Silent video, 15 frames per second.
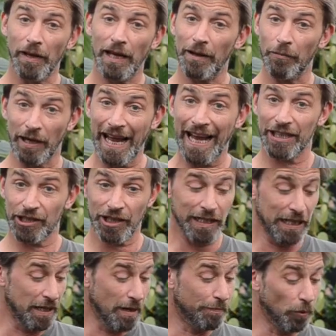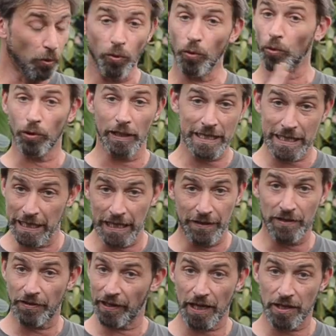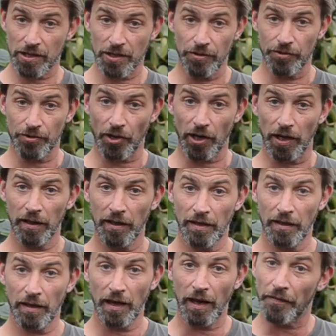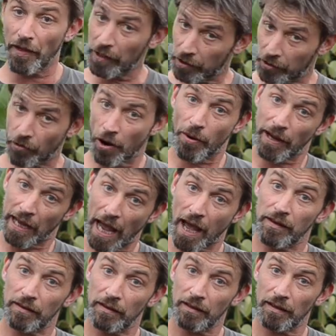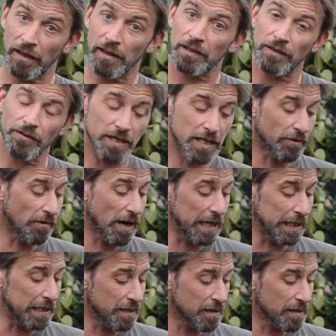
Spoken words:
from, it will actually abort all its leaves if it gets too dry, and then grow again as soon as it rains.